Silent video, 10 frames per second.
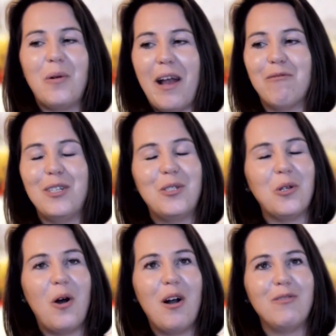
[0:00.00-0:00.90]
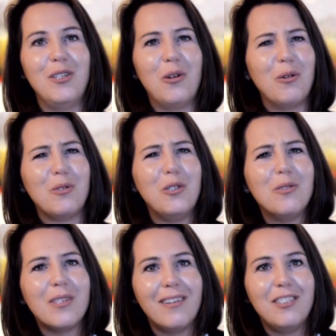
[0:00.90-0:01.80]
every so often, oh, do you
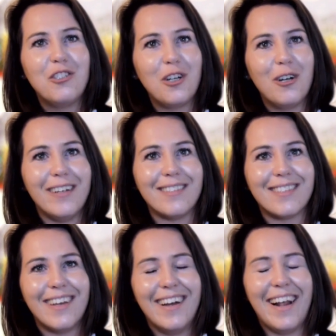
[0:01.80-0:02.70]
sell insurance?